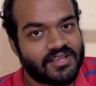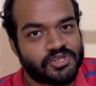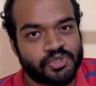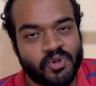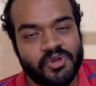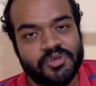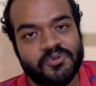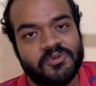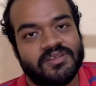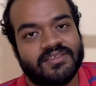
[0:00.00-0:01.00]
show you
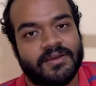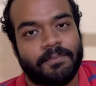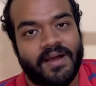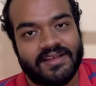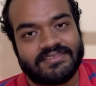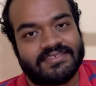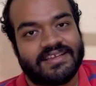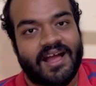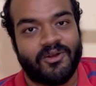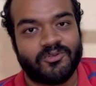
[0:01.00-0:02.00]
the path,
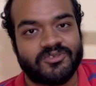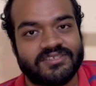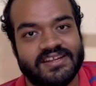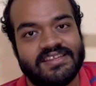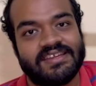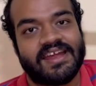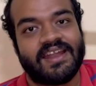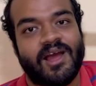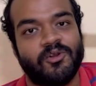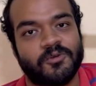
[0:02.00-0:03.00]
how to study and
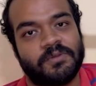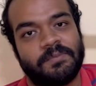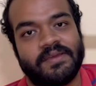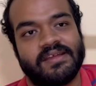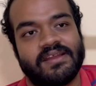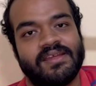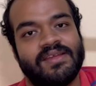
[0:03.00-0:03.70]
how to prepare